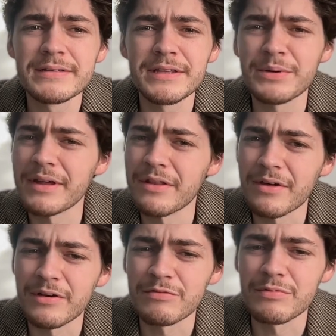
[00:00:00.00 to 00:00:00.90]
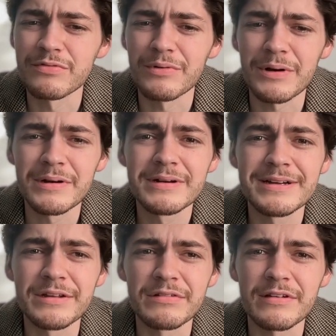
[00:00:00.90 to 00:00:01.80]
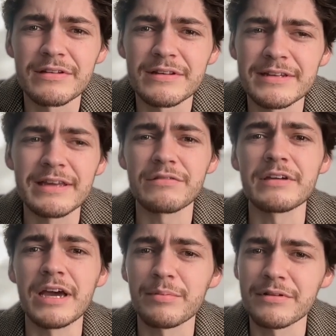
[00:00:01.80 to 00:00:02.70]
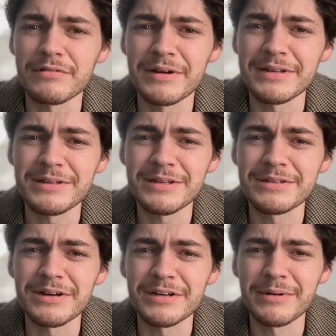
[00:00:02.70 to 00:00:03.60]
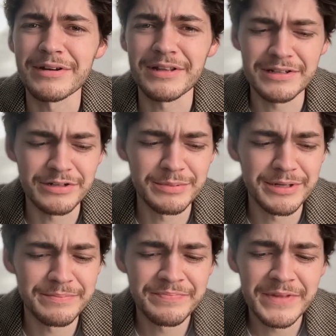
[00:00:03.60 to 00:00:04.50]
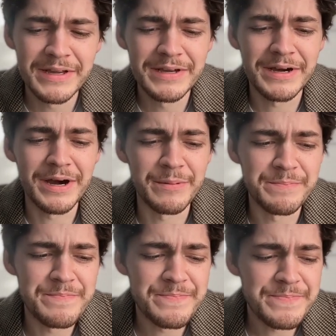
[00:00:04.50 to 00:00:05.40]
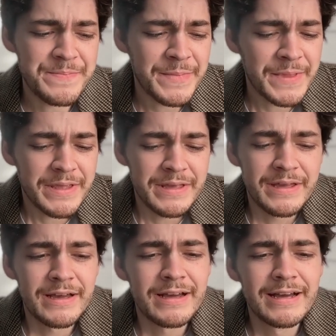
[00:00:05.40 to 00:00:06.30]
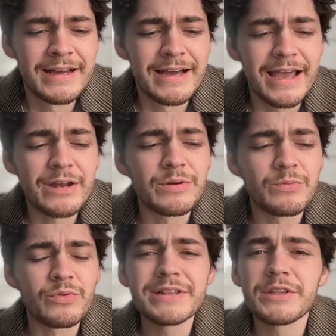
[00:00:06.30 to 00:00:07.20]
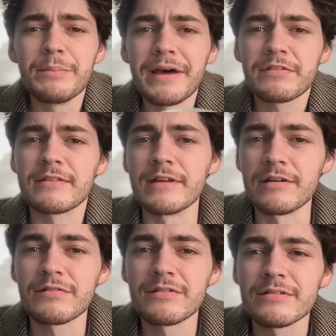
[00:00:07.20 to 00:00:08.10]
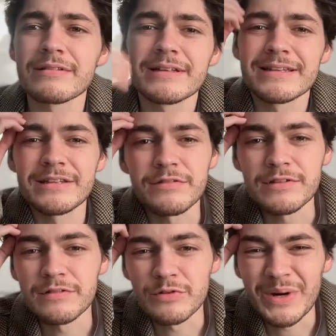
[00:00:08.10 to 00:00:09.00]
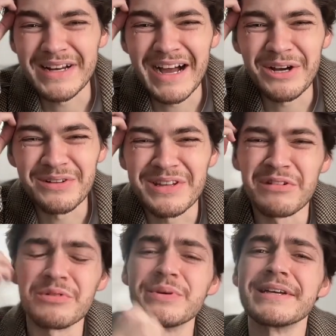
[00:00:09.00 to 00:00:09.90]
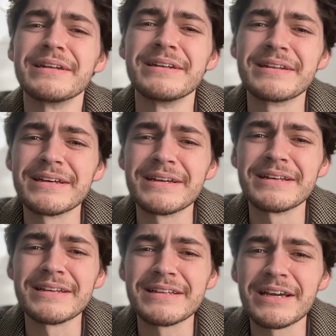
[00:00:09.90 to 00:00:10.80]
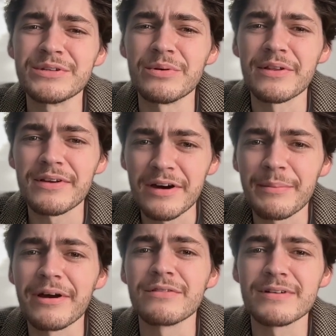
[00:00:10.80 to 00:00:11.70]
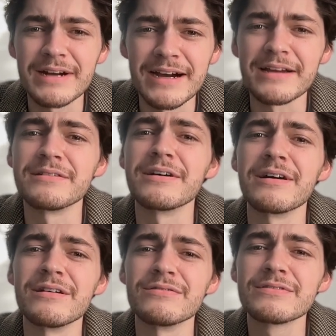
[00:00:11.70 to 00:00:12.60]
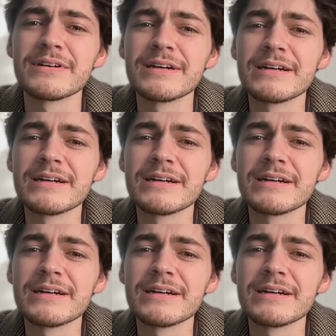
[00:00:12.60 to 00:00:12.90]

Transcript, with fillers: that you hadn't thought of before, and suddenly dancing happens. Right, he, he talked about that a little bit. Um, and really the best things, these these great higher things that we can uh, engage with, come out of a kind of